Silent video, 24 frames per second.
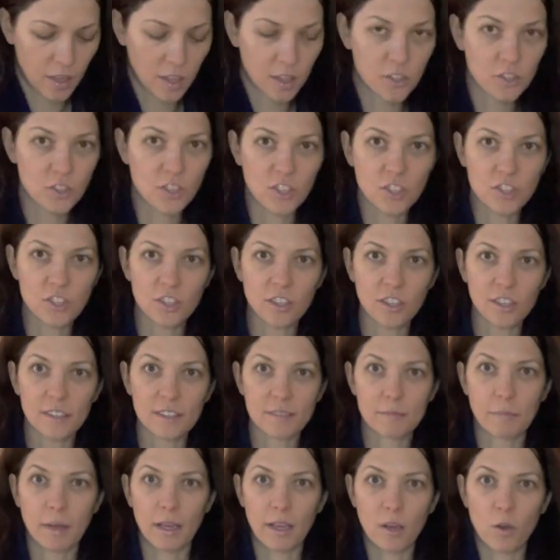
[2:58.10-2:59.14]
Ginger is
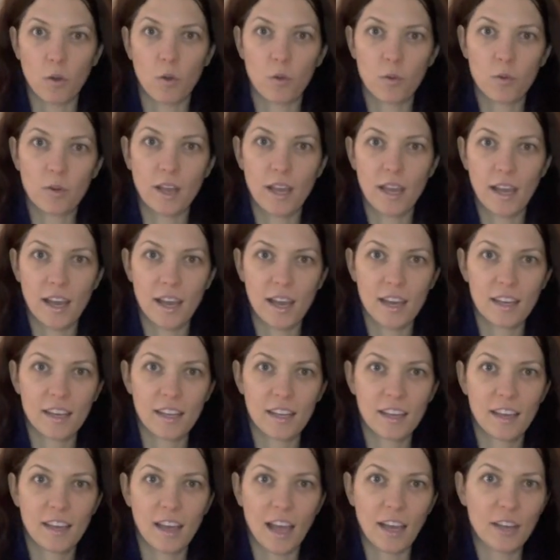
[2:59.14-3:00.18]
my own
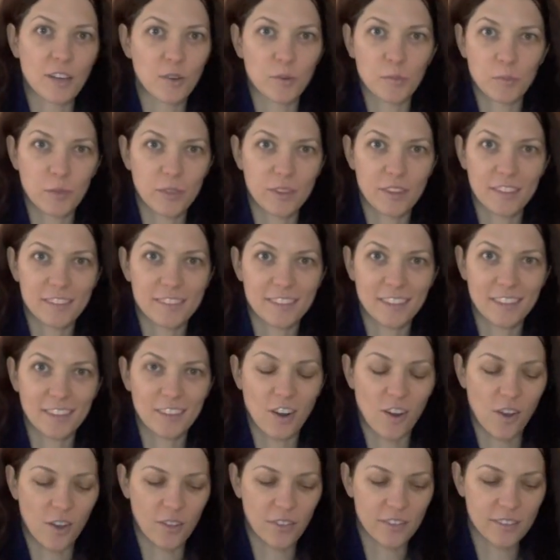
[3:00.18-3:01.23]
ad. I don't put this in all the